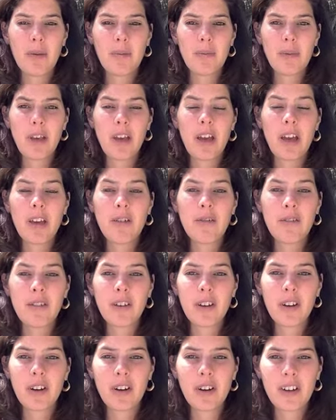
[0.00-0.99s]

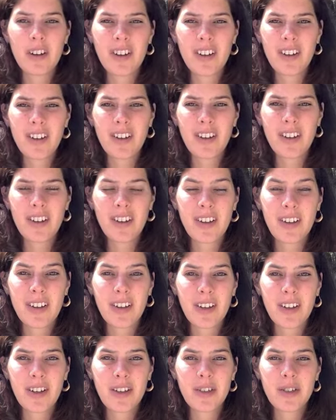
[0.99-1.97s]
behavior
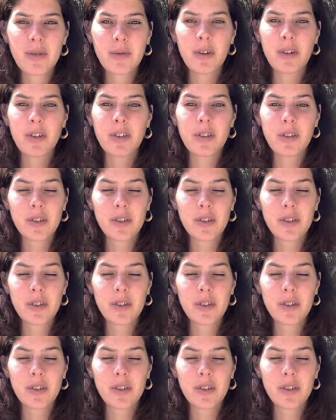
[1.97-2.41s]
towards